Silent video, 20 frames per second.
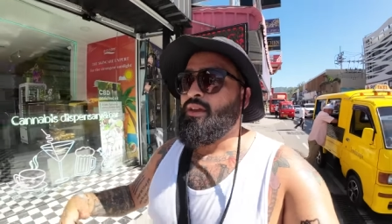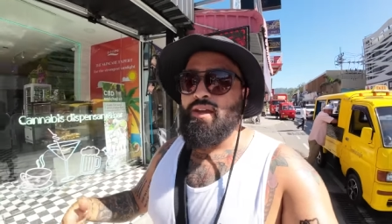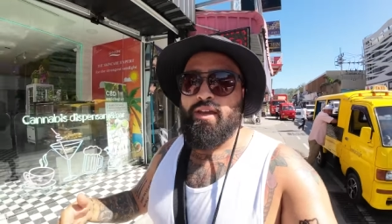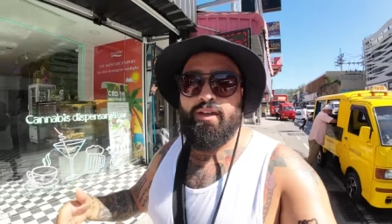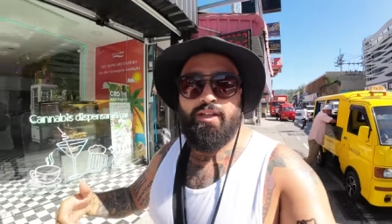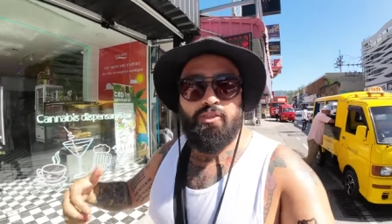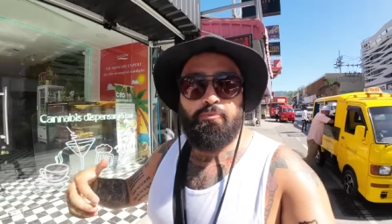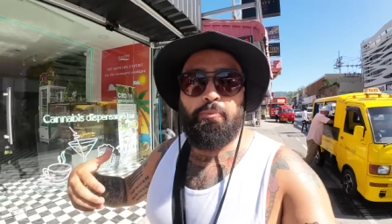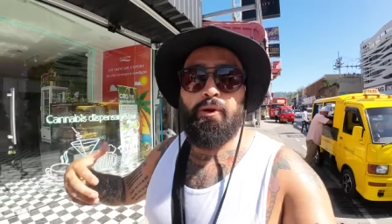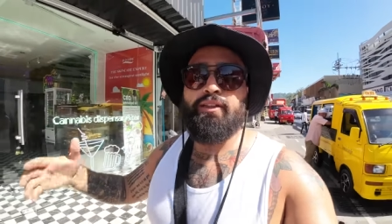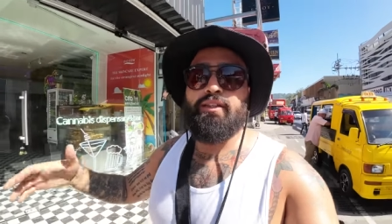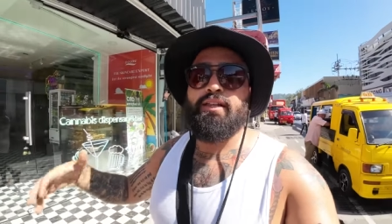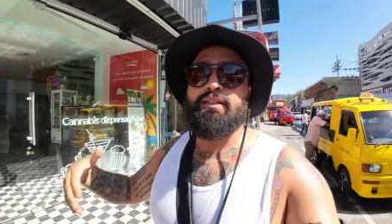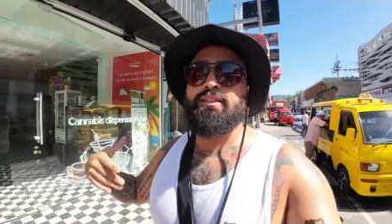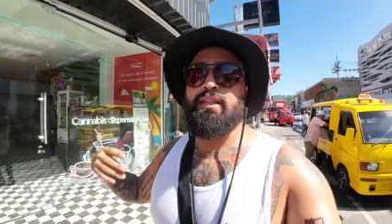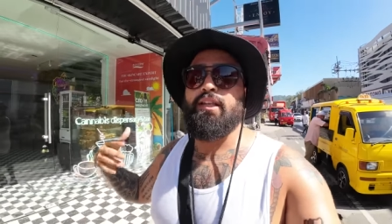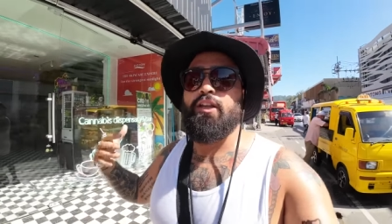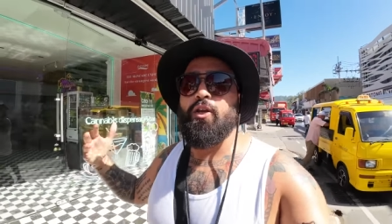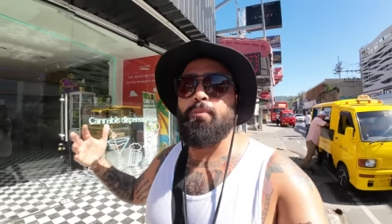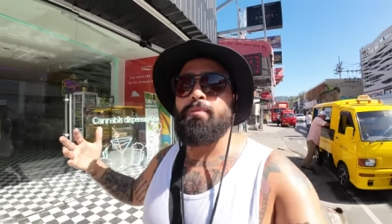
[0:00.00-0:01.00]
in a spot
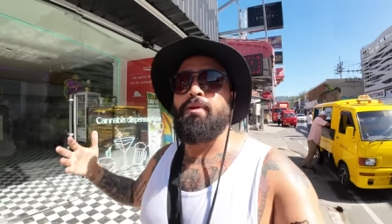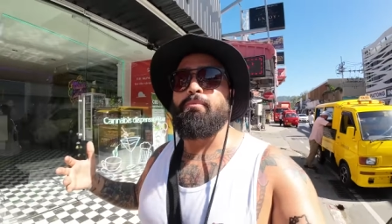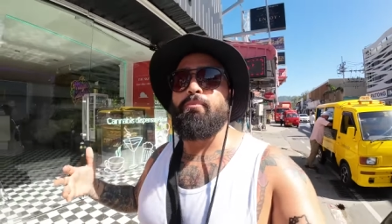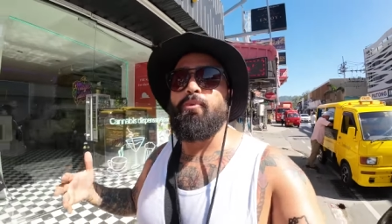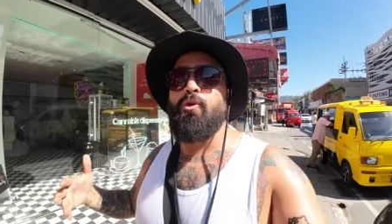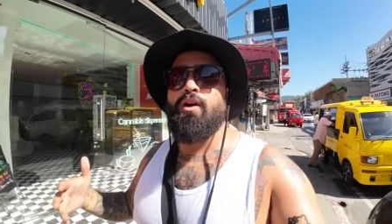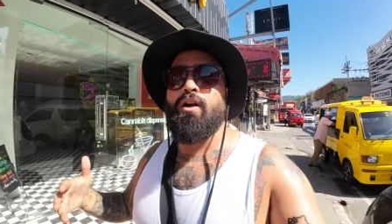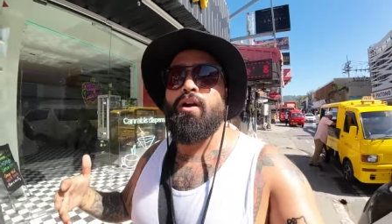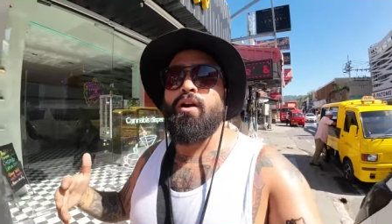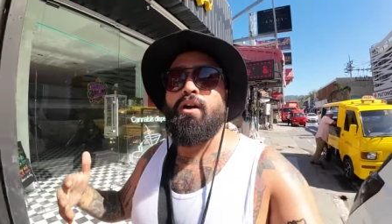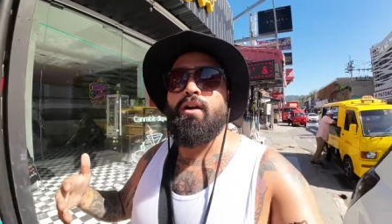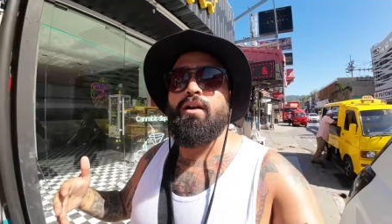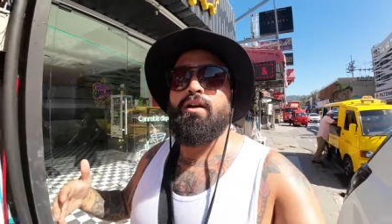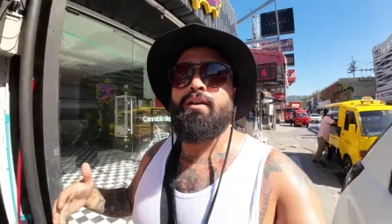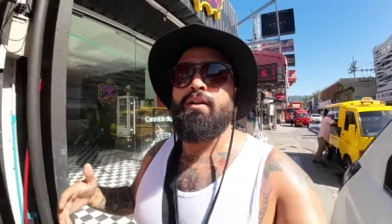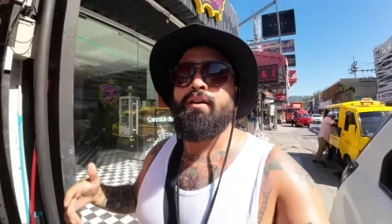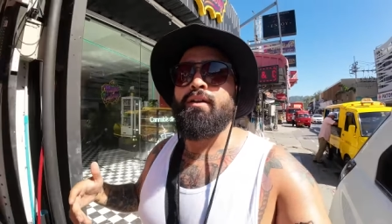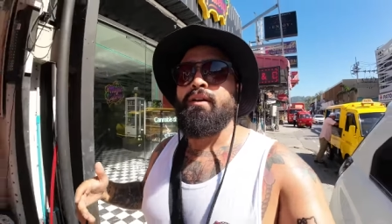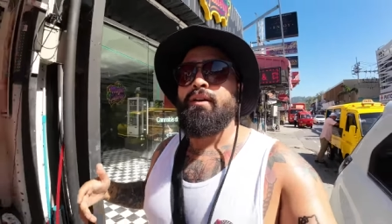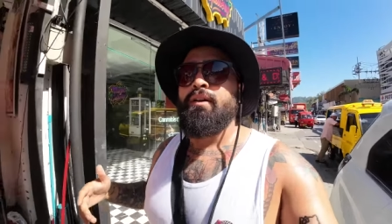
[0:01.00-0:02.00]
that's a little bit more
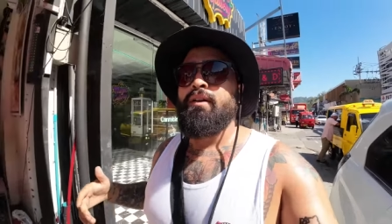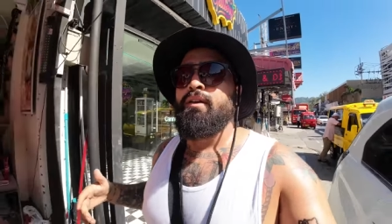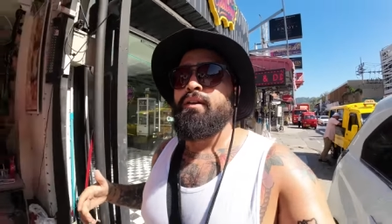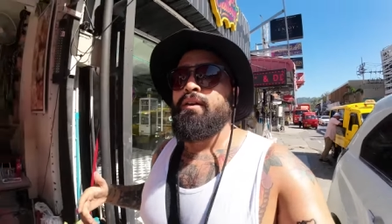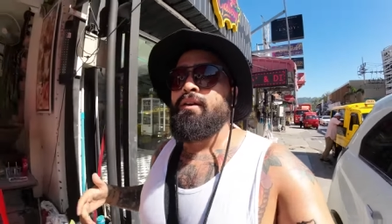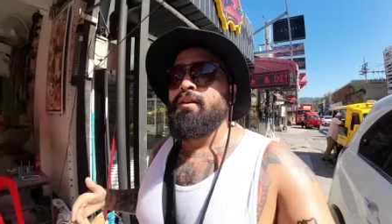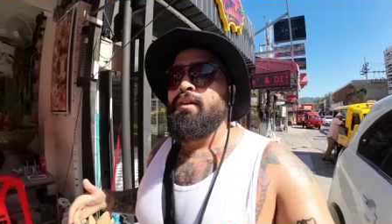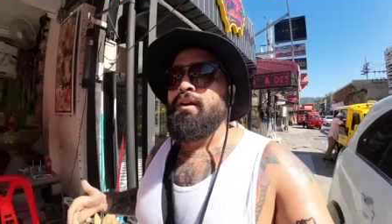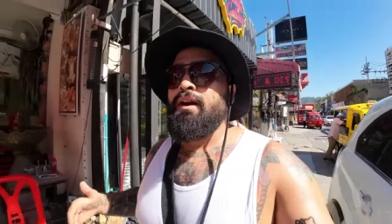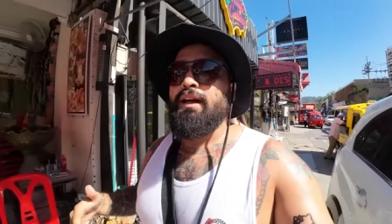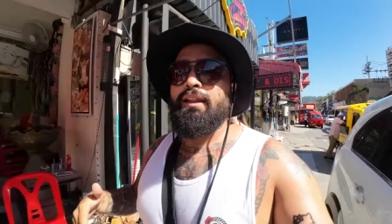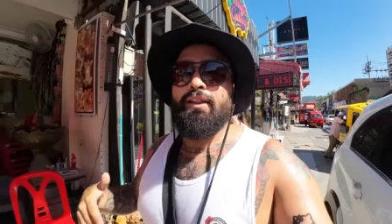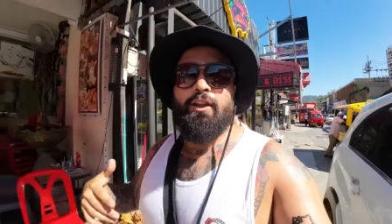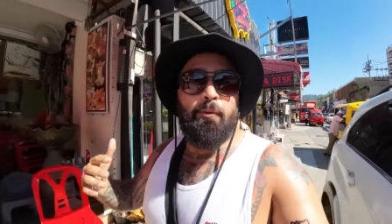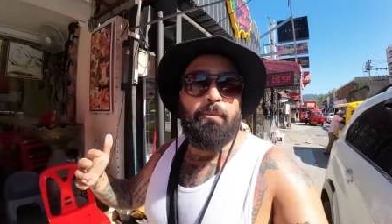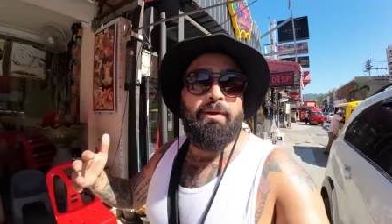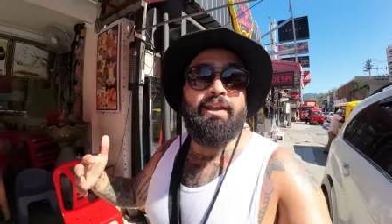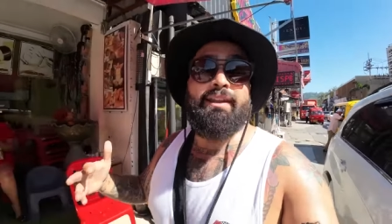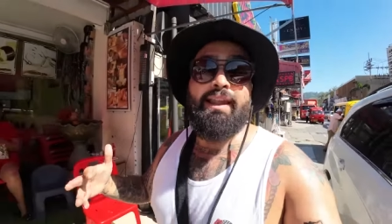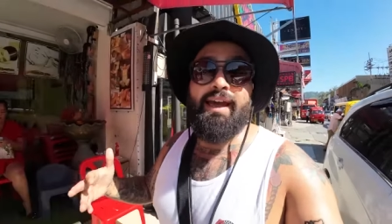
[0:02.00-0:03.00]
a
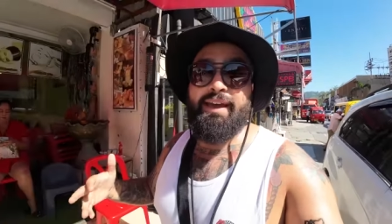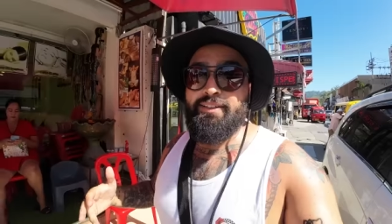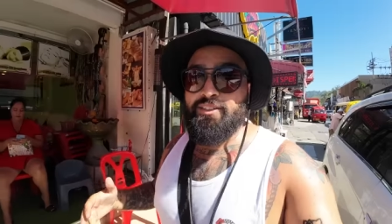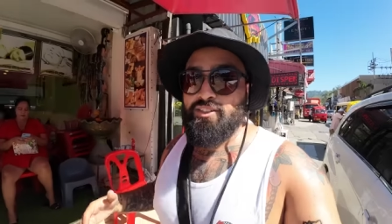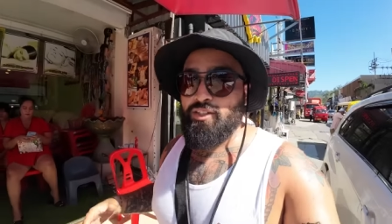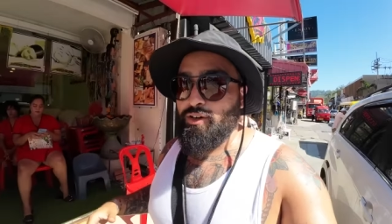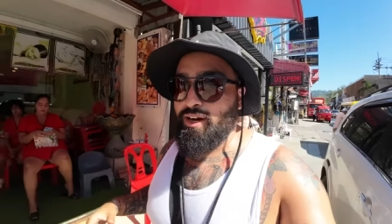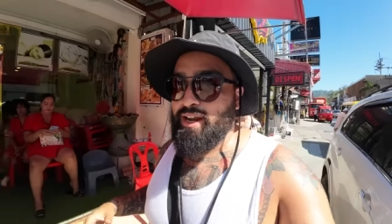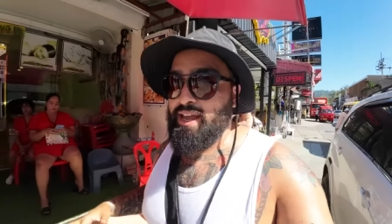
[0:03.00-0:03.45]
little bit nicer.